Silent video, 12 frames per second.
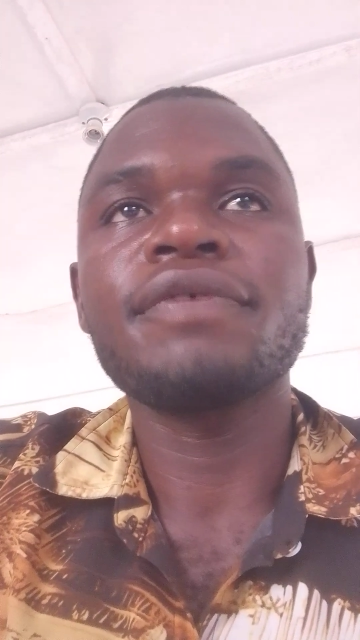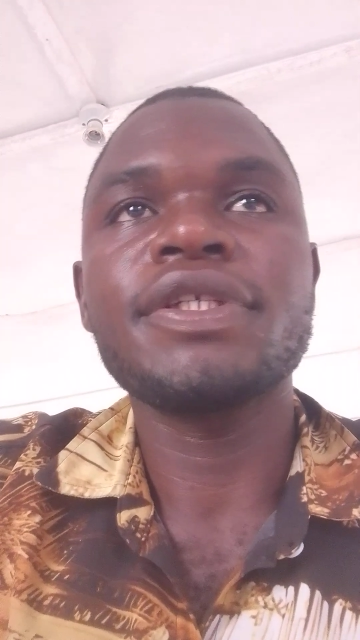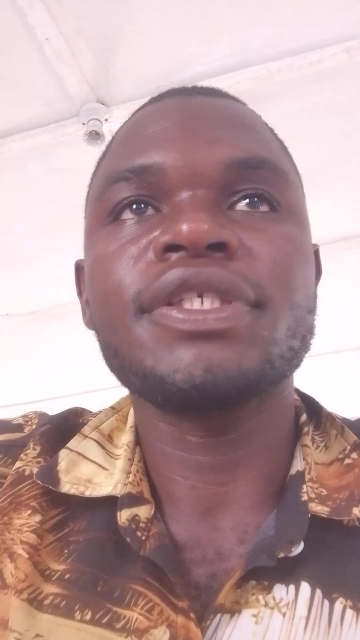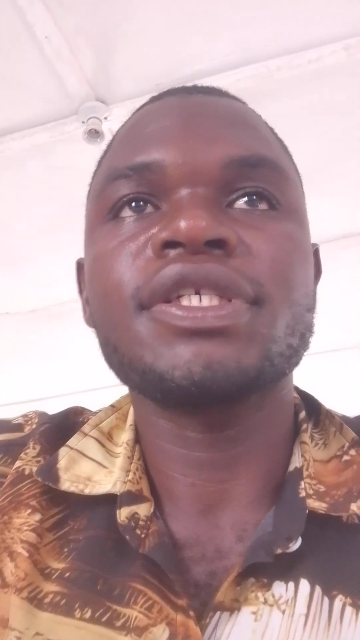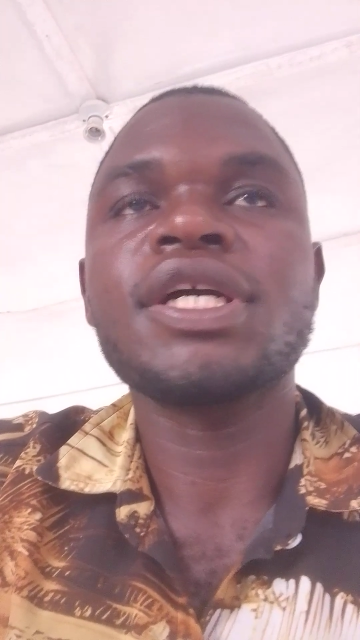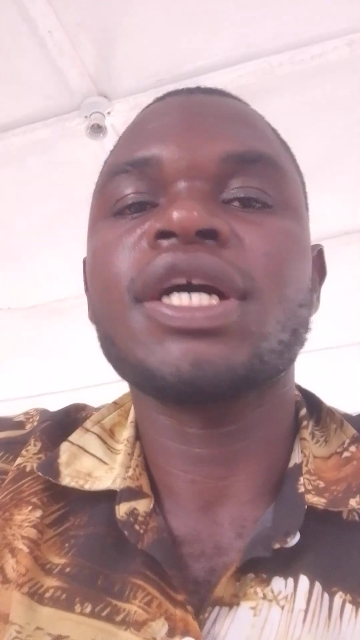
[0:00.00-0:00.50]

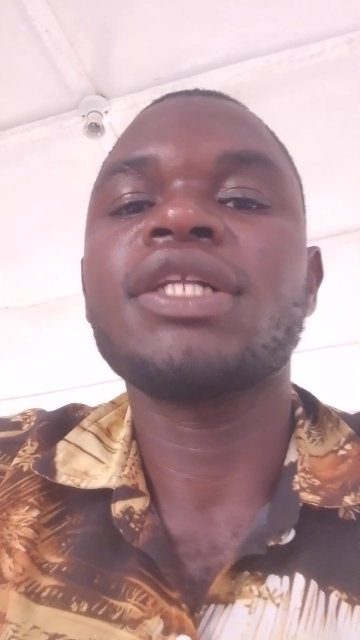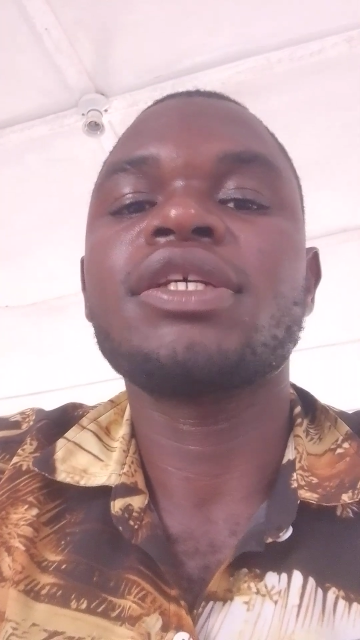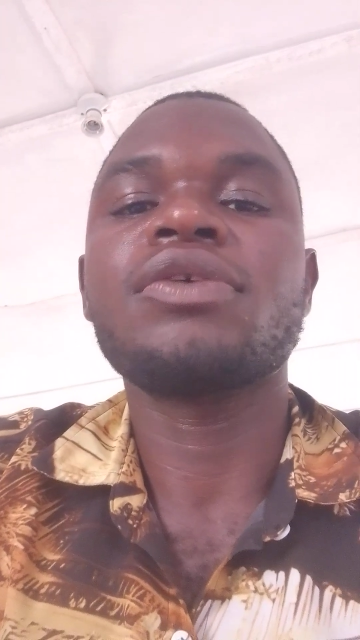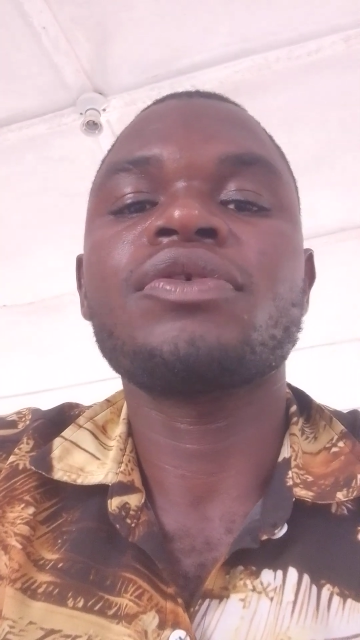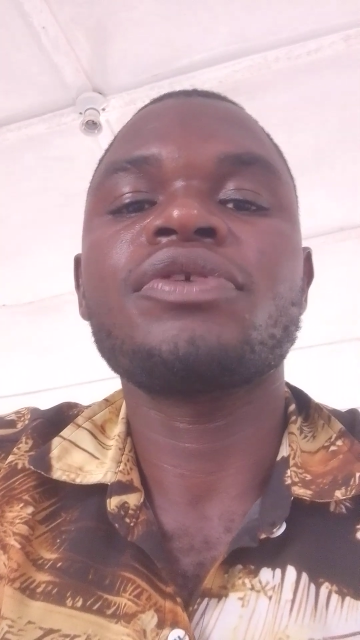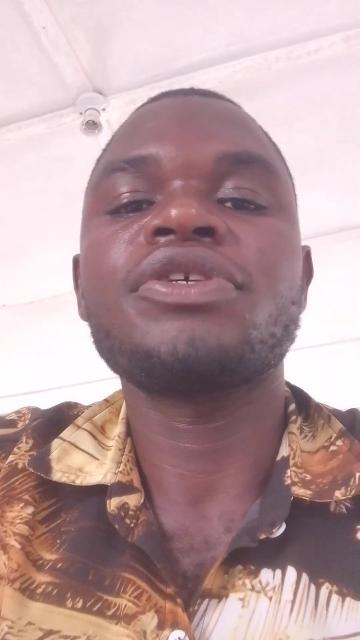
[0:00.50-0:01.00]
vertical and
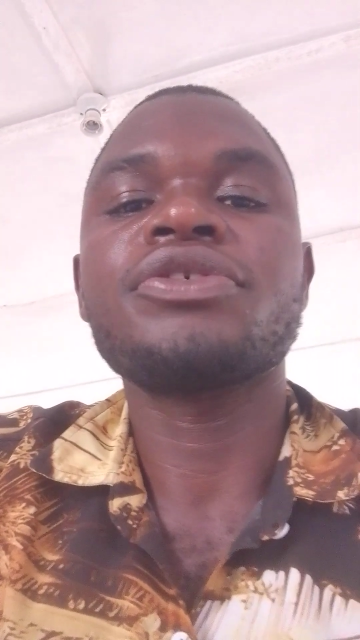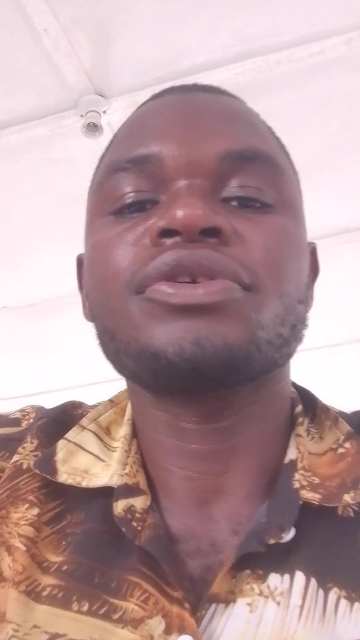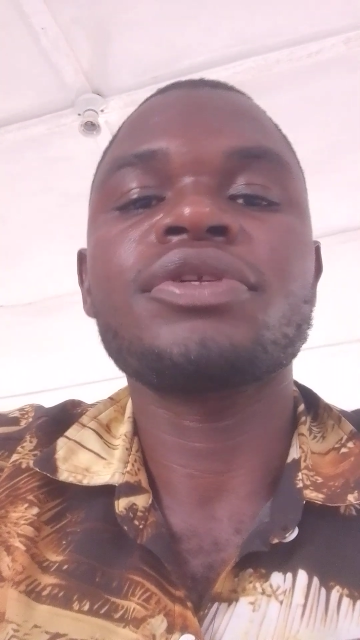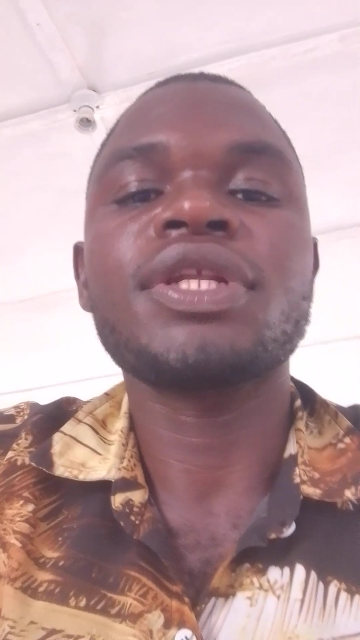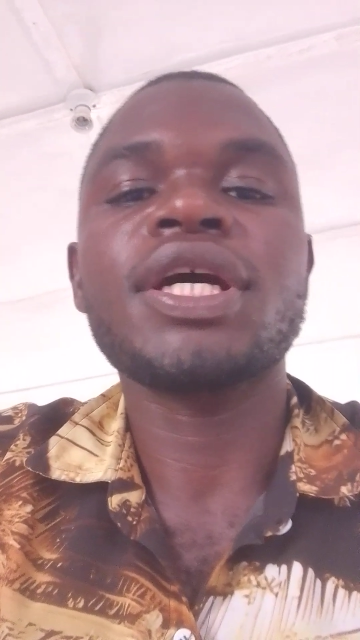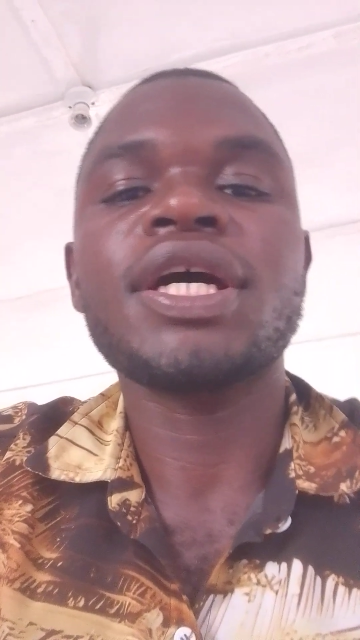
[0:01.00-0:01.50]
the
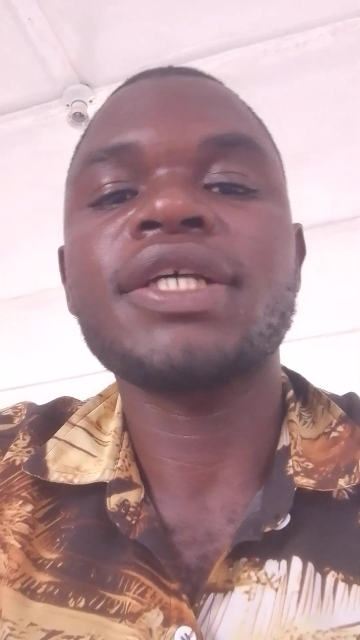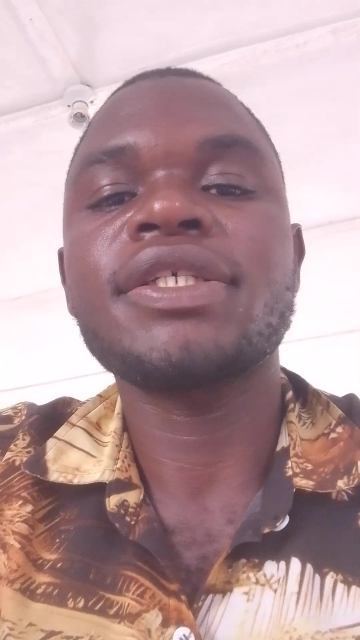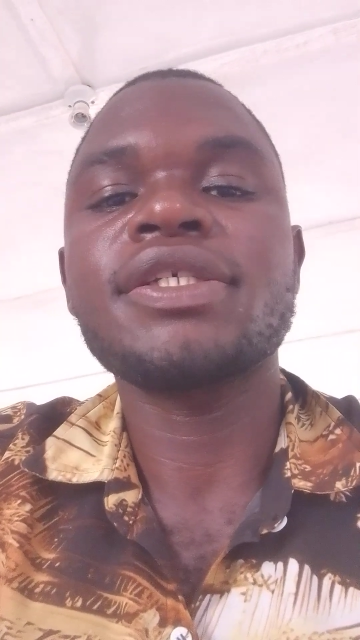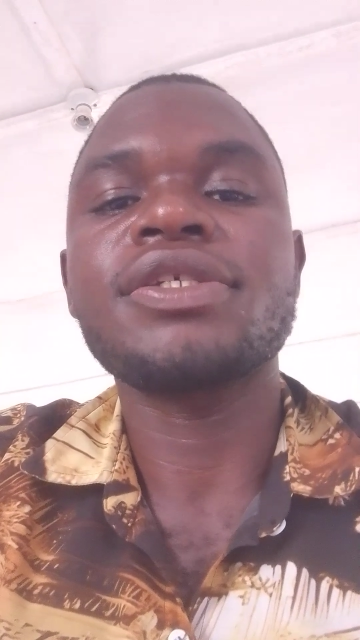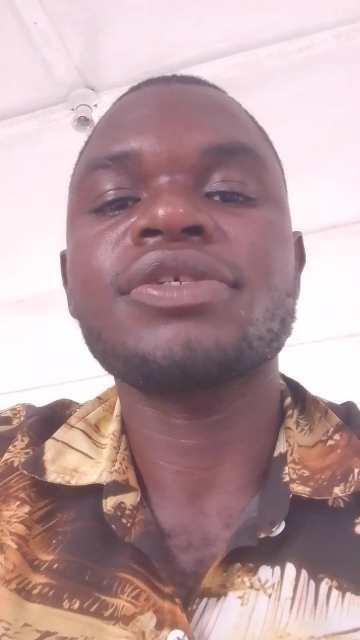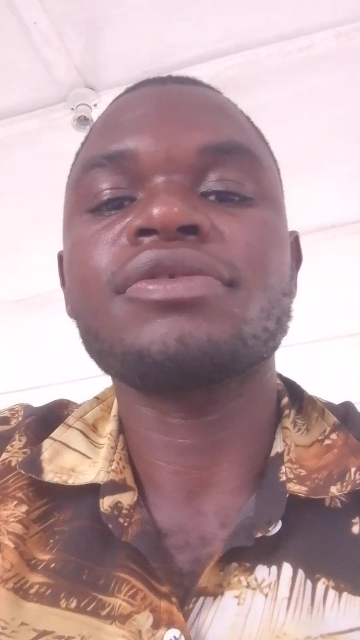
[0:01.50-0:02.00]
horizontal axis.